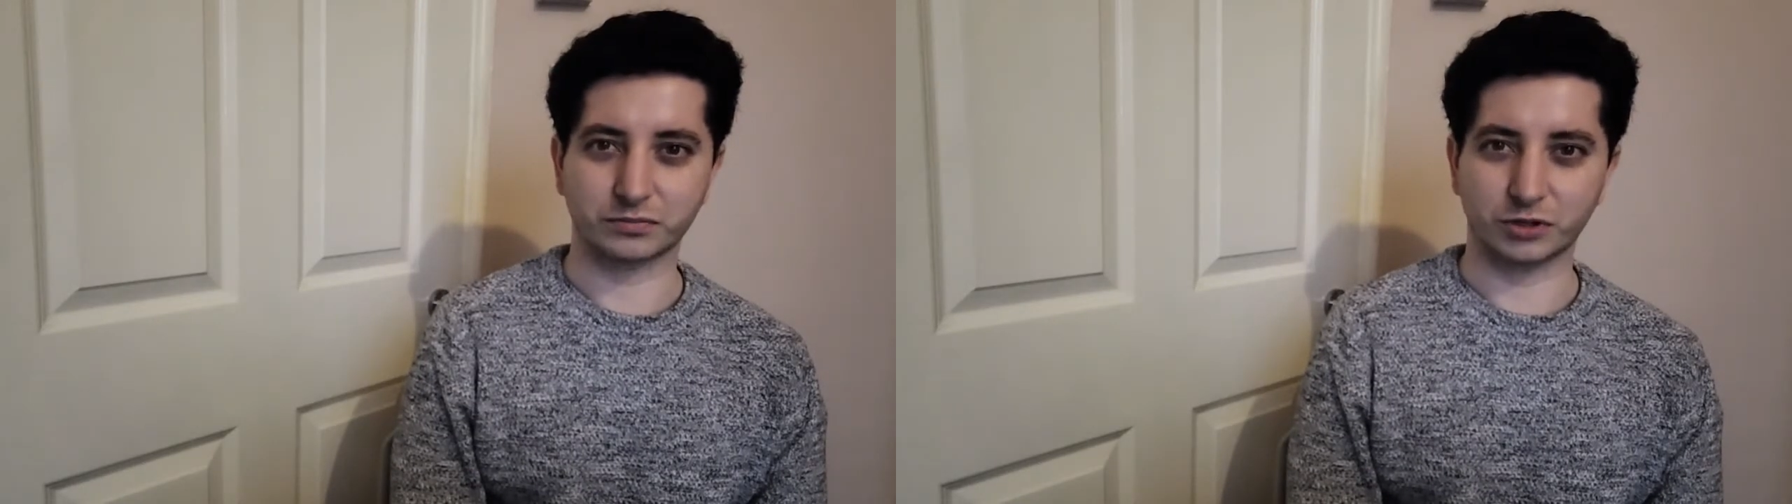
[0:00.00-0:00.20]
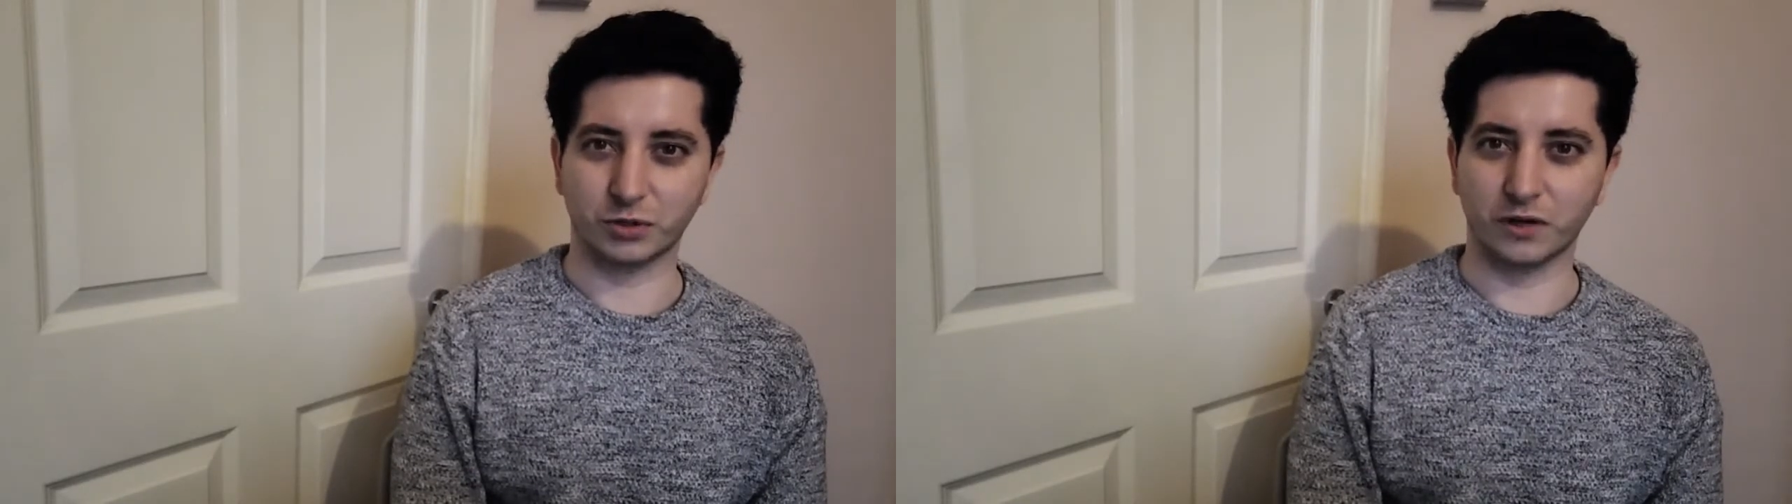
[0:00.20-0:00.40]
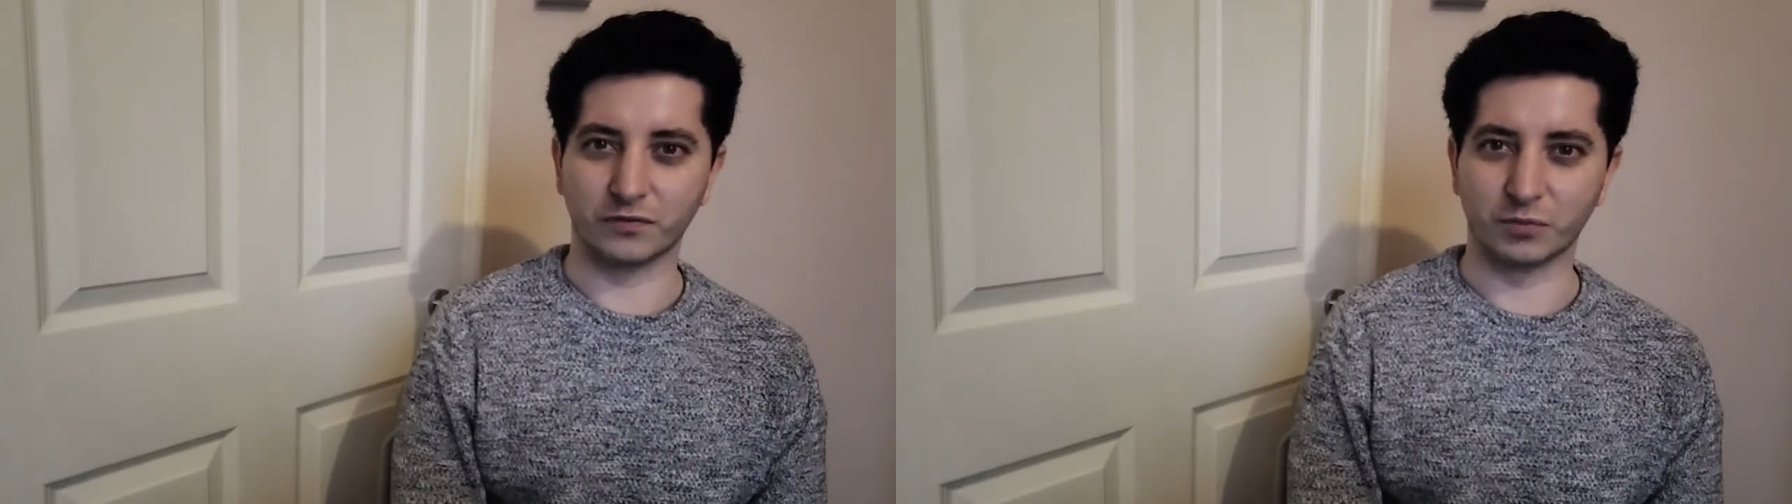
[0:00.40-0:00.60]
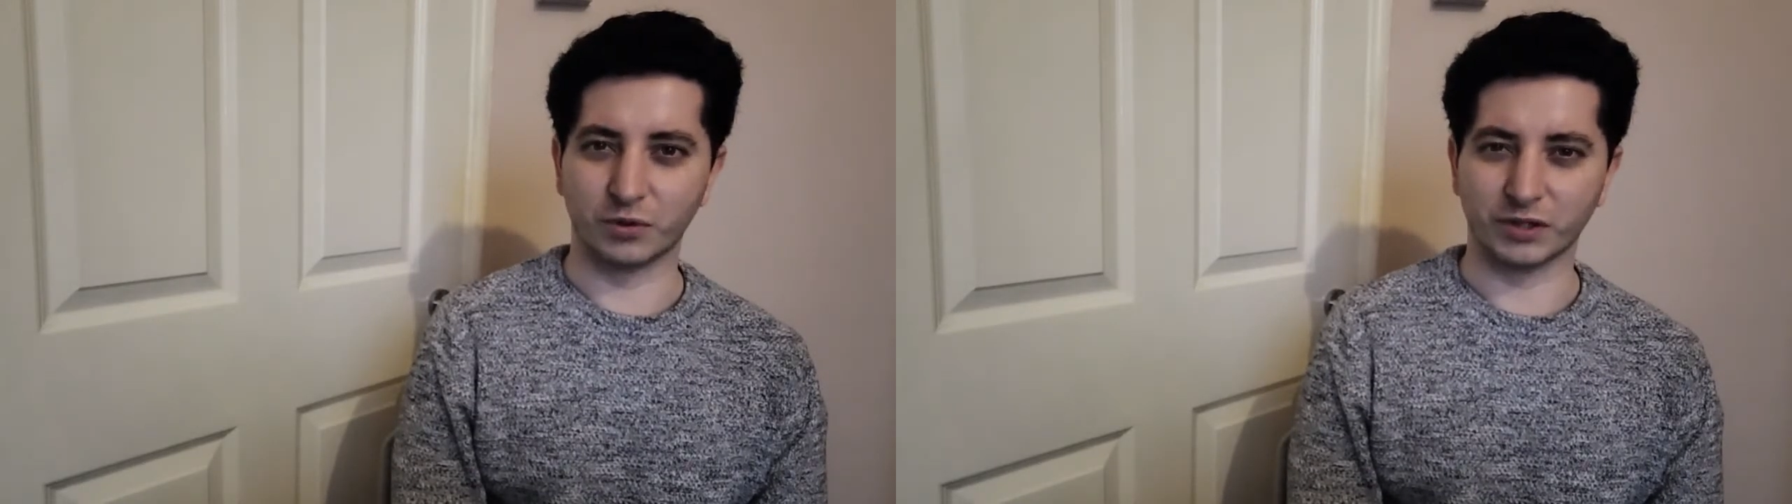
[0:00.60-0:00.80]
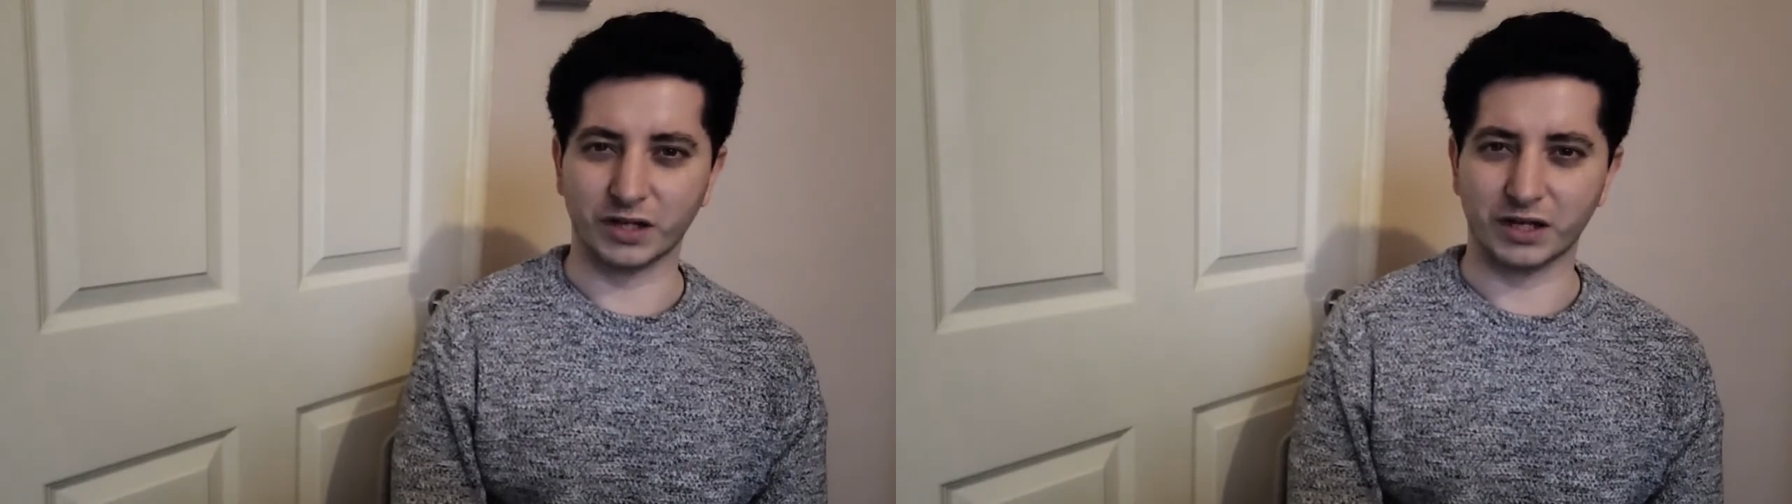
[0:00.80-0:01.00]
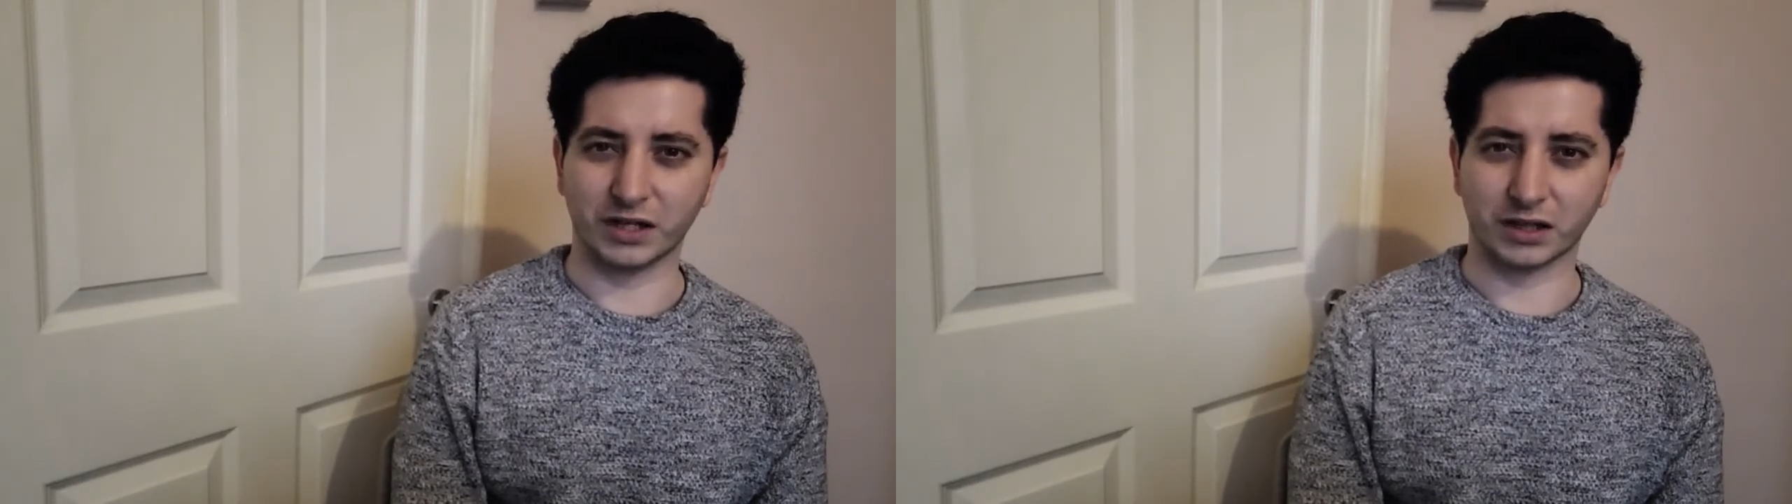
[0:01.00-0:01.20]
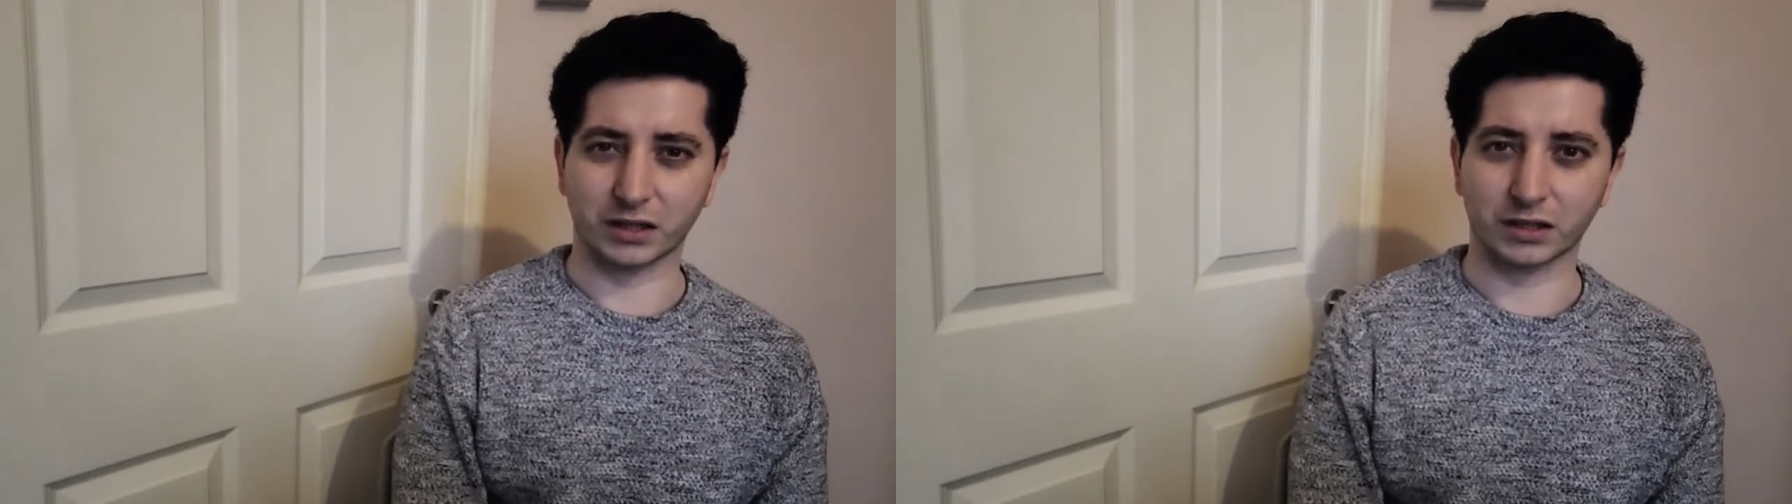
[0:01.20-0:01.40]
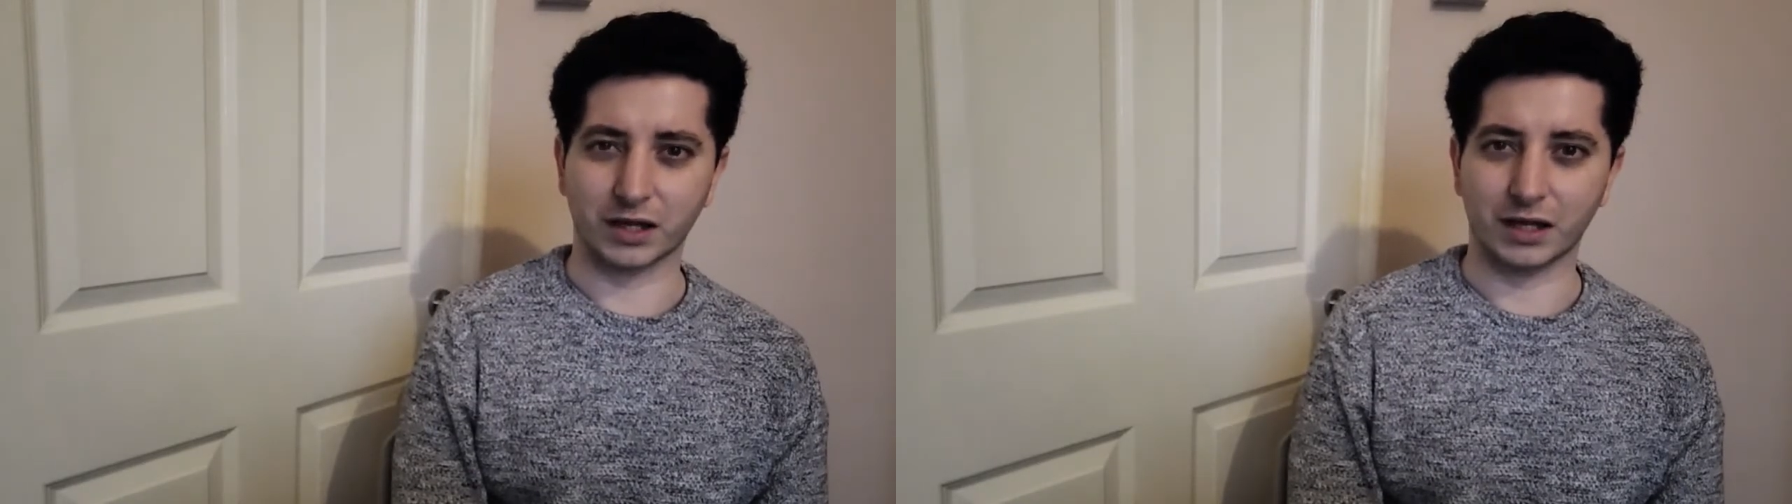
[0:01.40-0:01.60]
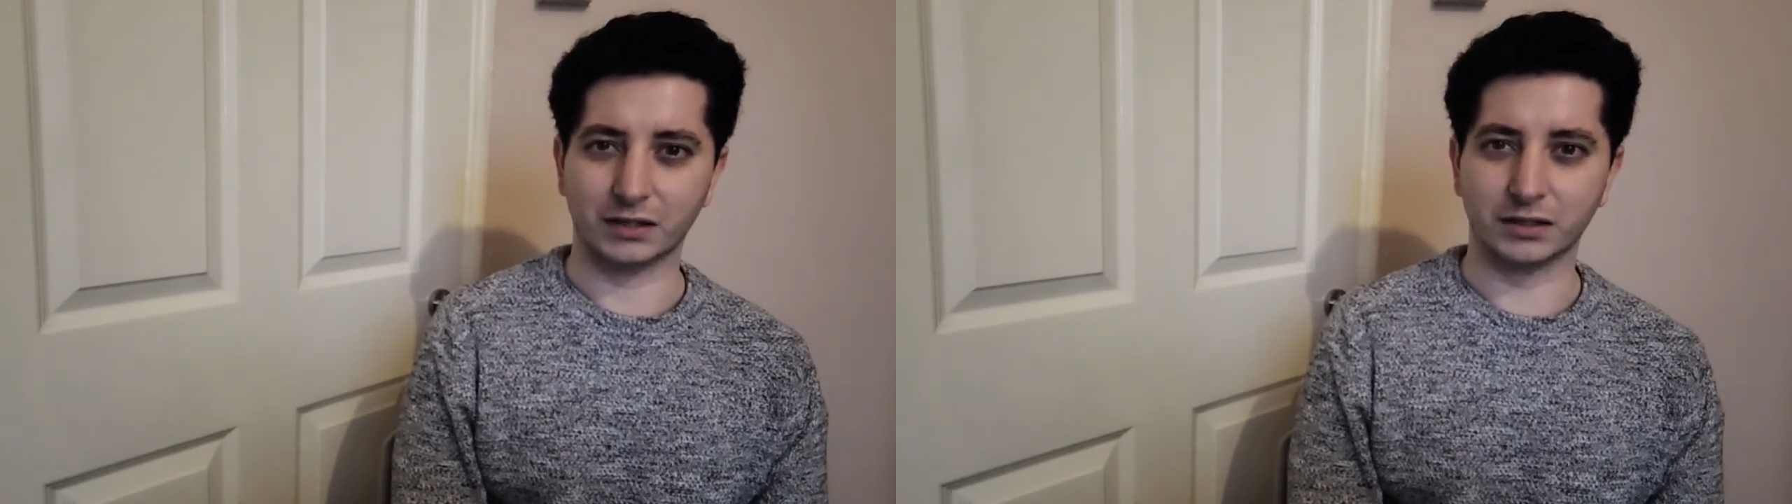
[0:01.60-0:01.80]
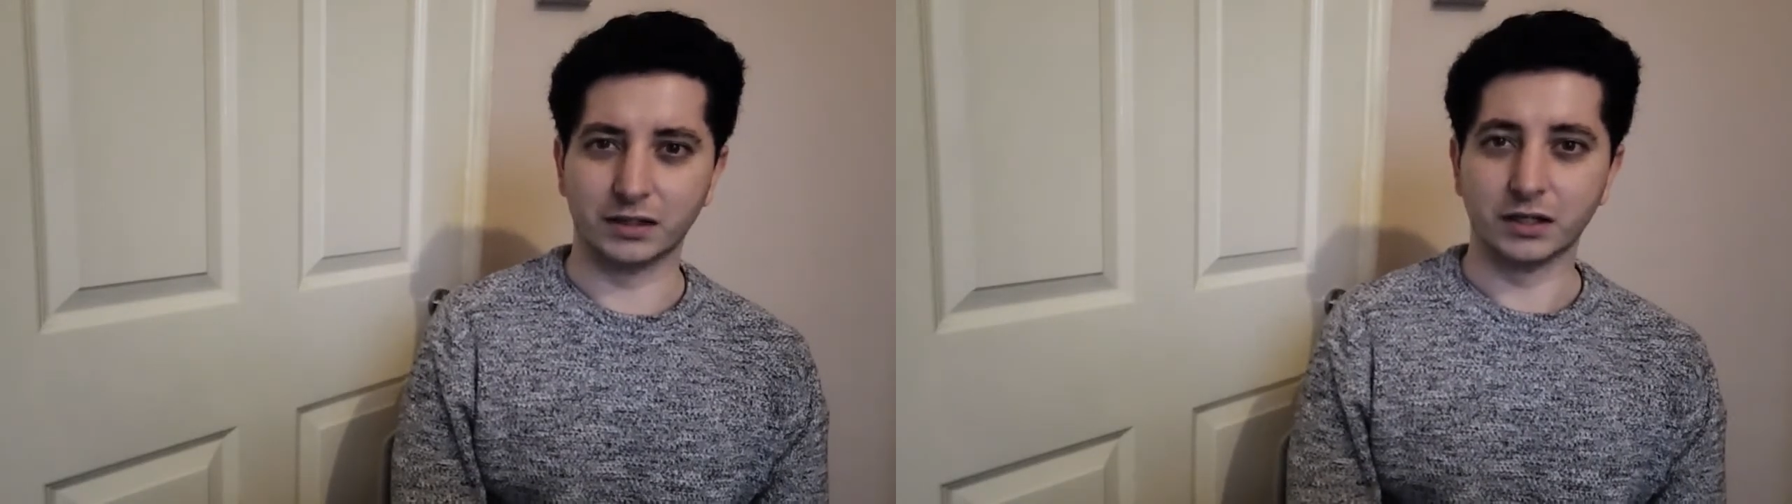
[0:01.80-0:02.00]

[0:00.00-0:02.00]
you loved more than anything and